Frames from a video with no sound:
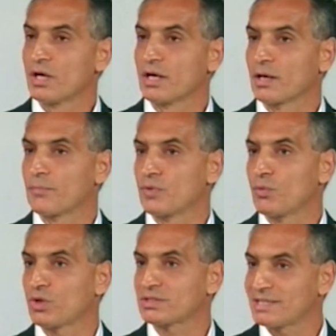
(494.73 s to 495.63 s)

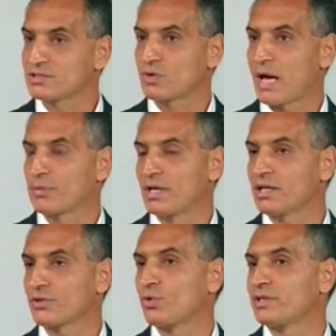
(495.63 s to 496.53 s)
What tends to happen?
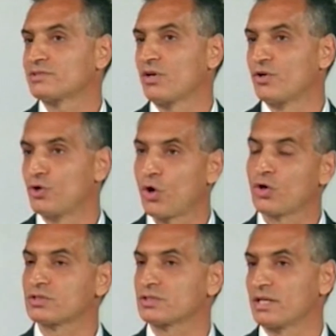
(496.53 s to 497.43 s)
Earthquakes are
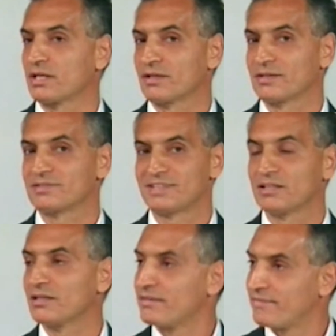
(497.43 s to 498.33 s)
not
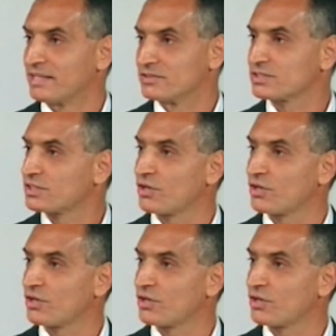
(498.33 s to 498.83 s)
single events.